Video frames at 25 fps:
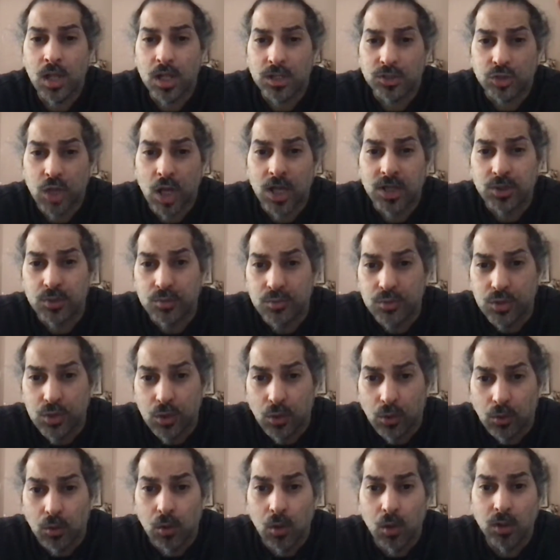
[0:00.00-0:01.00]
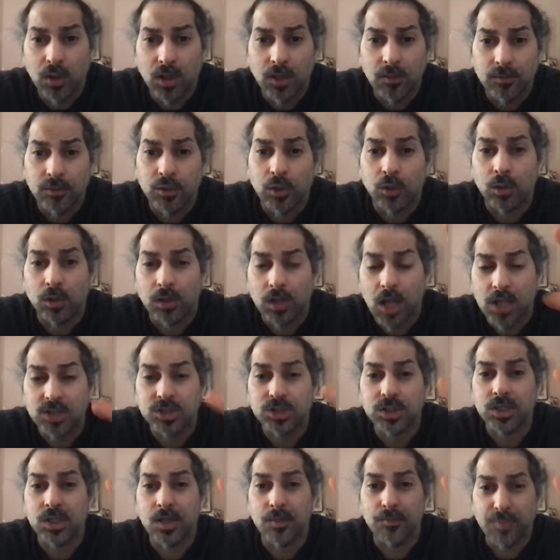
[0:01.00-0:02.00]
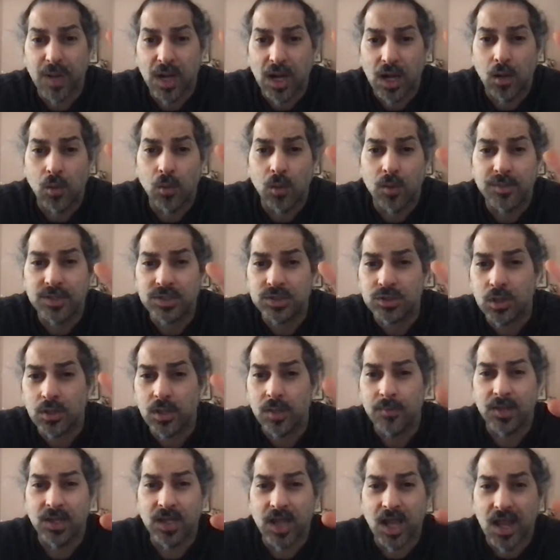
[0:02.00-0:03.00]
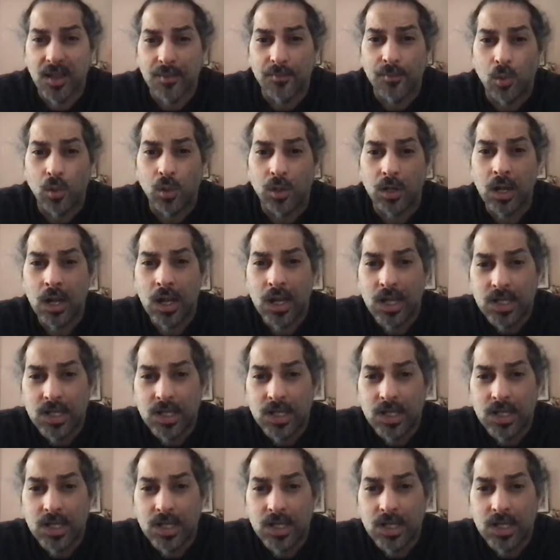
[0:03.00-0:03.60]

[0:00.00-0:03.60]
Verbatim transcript: trying to neuro, neurologically impair women so they became more